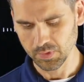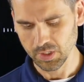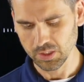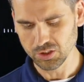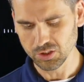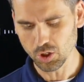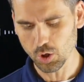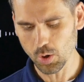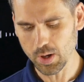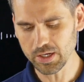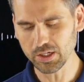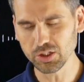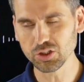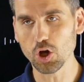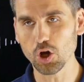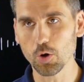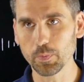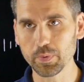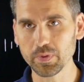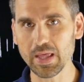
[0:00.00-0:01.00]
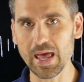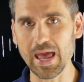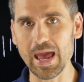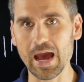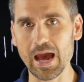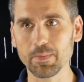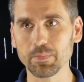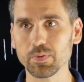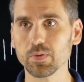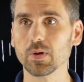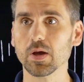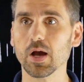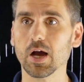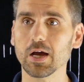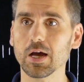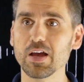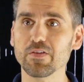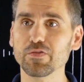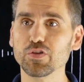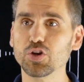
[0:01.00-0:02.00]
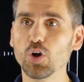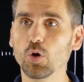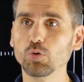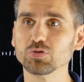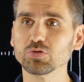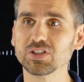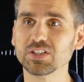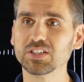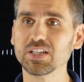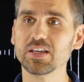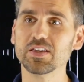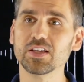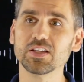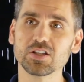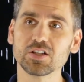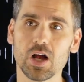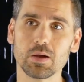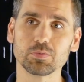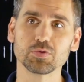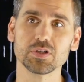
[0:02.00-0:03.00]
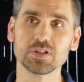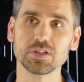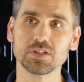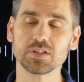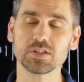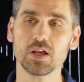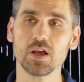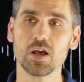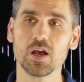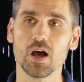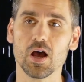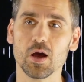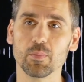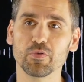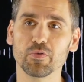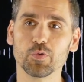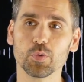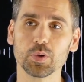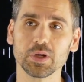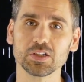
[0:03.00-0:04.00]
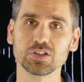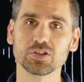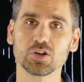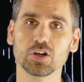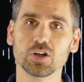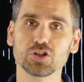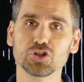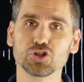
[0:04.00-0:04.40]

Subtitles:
So go ahead and just open the app. If you don't see these options before we get started,